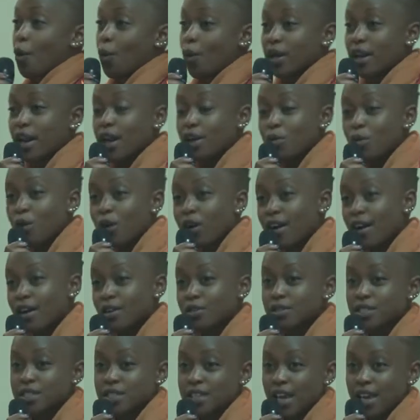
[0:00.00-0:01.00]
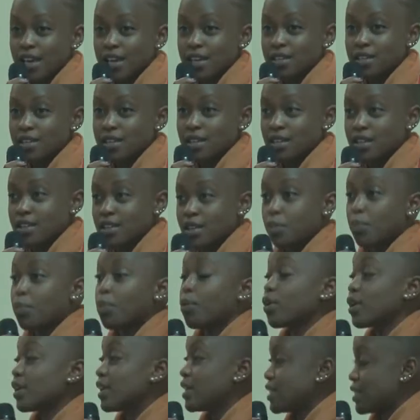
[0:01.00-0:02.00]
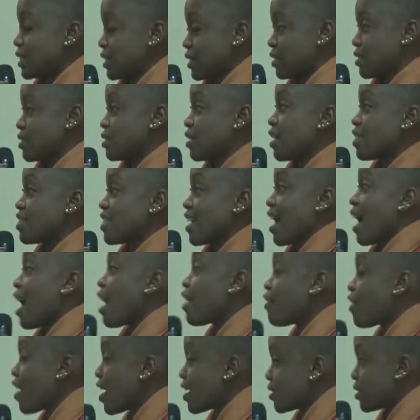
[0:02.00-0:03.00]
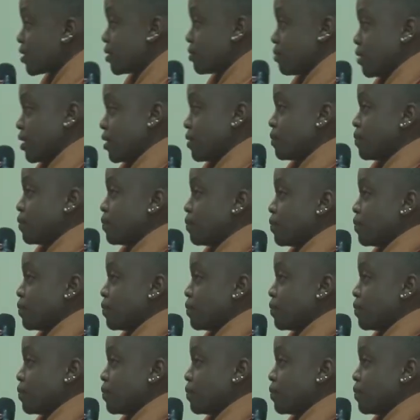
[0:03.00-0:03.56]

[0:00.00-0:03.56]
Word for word: when I walk outside, the police they harass me.